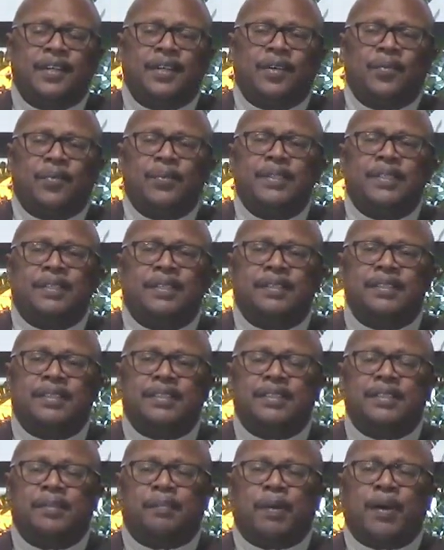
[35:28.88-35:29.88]
When
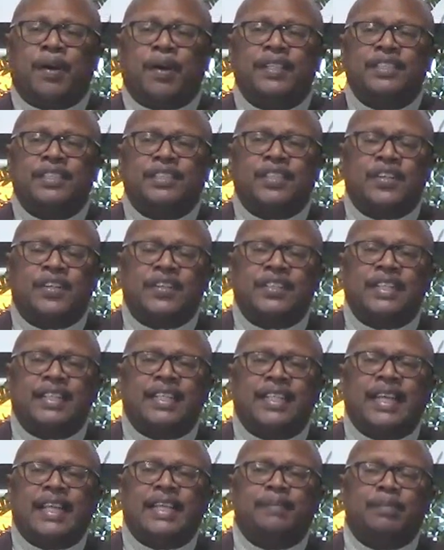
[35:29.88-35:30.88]
the party started at
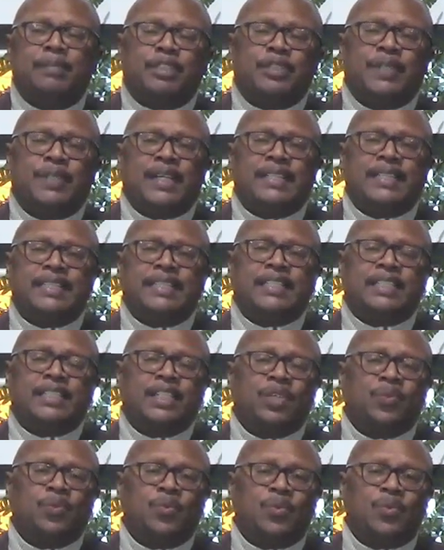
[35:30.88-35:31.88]
8, but you had to get there
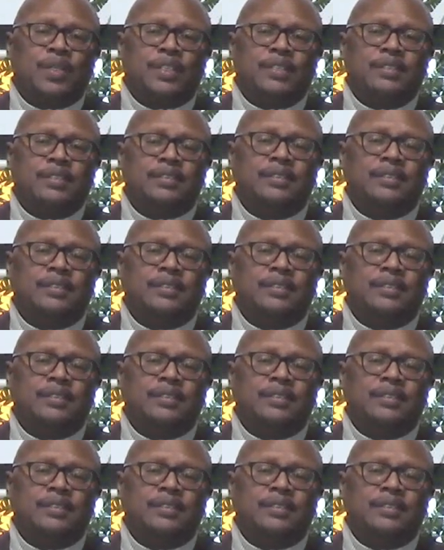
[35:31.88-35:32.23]
at 1.